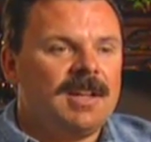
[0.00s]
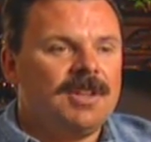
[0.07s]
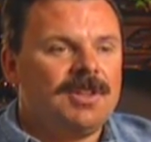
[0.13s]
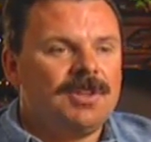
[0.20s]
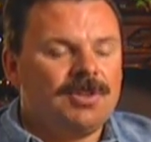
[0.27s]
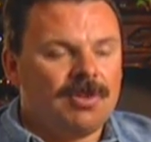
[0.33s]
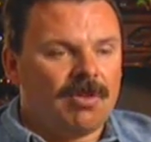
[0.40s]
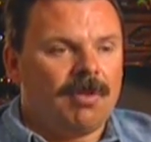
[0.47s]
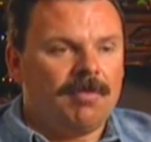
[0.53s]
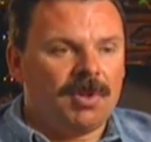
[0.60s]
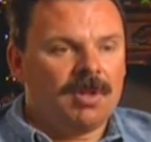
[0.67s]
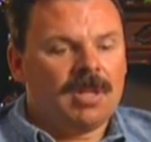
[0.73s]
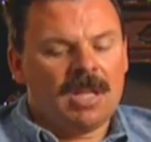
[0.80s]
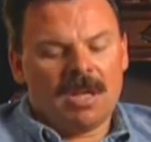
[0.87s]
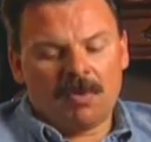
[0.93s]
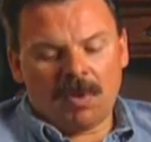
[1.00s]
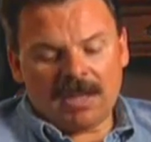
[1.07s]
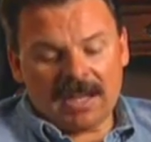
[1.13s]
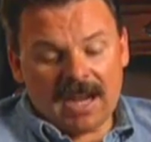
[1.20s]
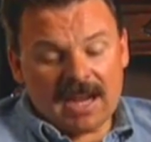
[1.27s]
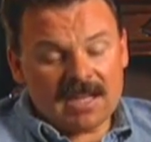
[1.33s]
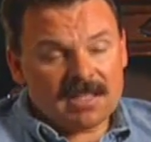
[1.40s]
durable?
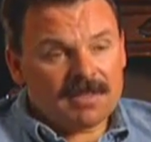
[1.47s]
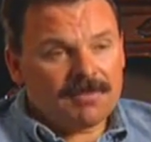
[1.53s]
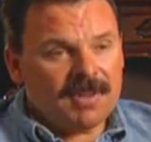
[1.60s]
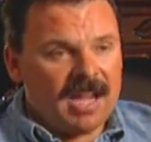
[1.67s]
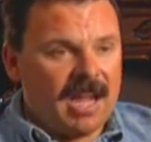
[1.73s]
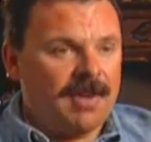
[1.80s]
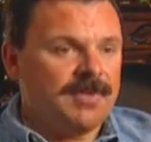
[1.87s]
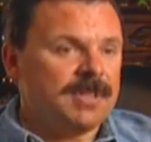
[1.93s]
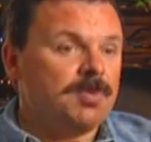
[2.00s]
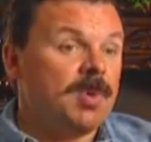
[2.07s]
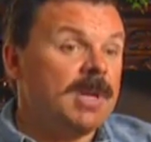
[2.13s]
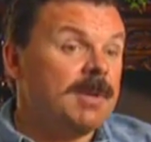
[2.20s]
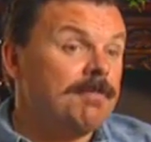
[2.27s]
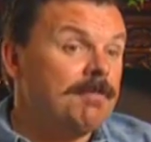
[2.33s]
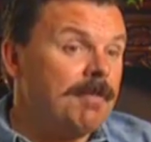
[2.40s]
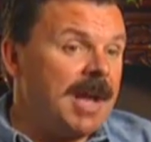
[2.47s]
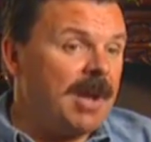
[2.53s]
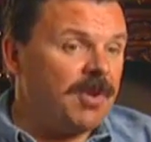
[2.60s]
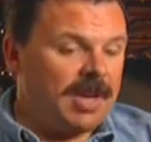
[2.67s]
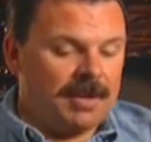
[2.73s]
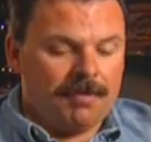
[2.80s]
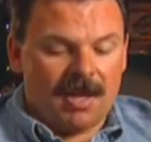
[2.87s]
What kinds of canvas? What
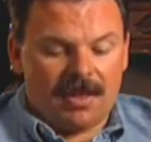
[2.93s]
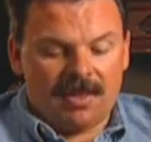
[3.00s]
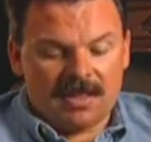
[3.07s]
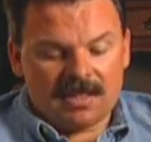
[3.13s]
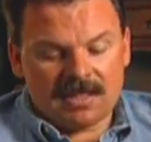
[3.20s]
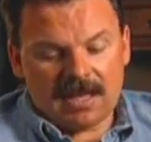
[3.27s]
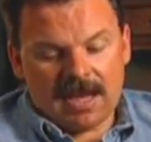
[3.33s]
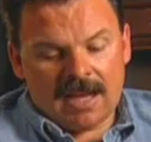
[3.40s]
mounting methods?